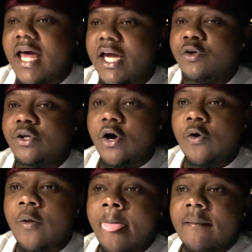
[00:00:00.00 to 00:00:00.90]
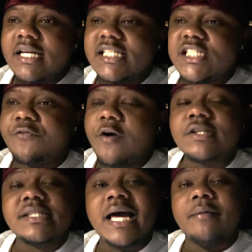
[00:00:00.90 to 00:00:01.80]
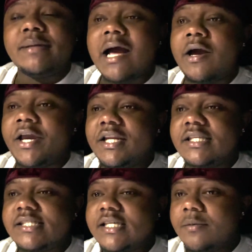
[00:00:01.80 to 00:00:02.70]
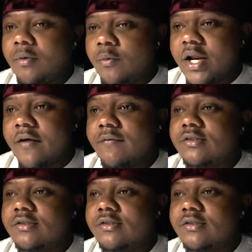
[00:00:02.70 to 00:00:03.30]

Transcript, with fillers: like, you know, this is his first time down here in the SIP or whatever,